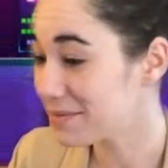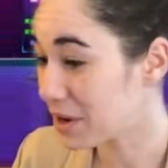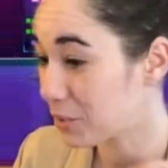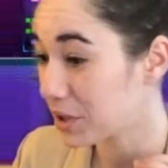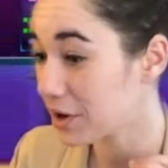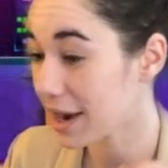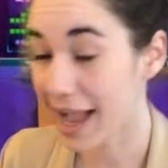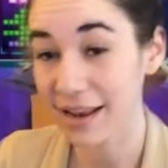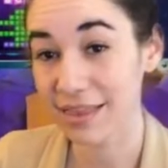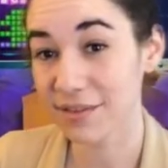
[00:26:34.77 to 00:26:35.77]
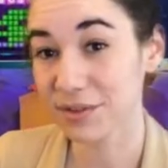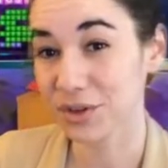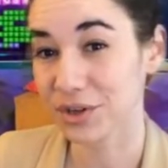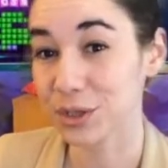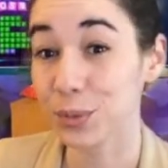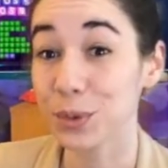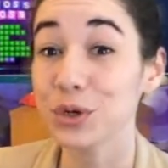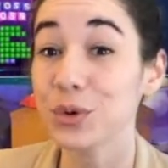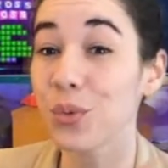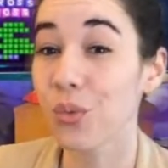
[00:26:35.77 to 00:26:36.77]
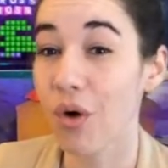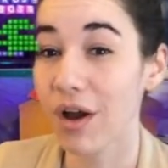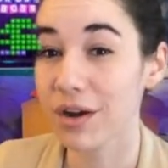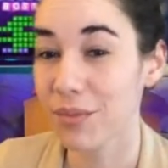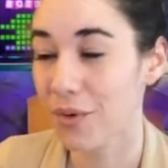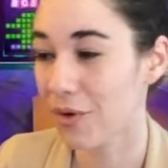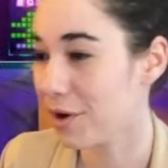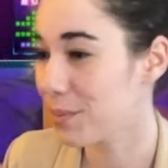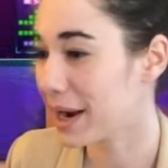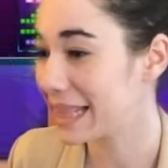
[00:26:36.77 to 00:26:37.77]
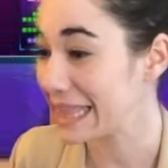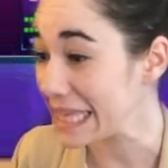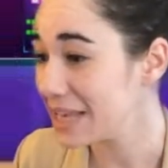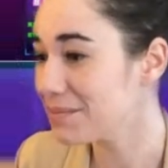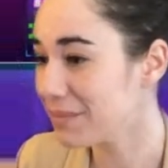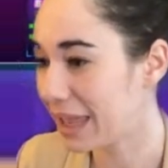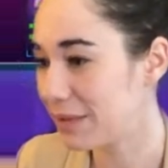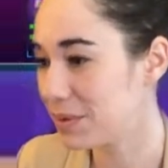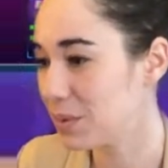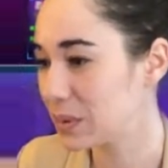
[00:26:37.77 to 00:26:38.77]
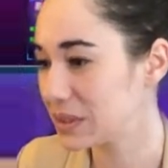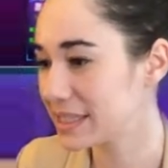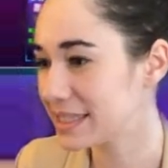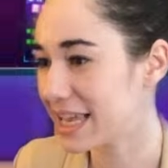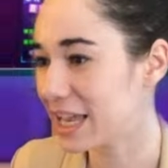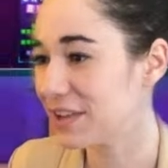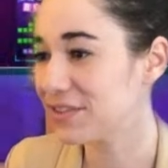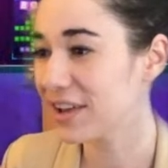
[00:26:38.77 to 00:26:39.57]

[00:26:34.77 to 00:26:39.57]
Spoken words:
Now we are at 11:30, so I'm going to do one more, but I think maybe we'll save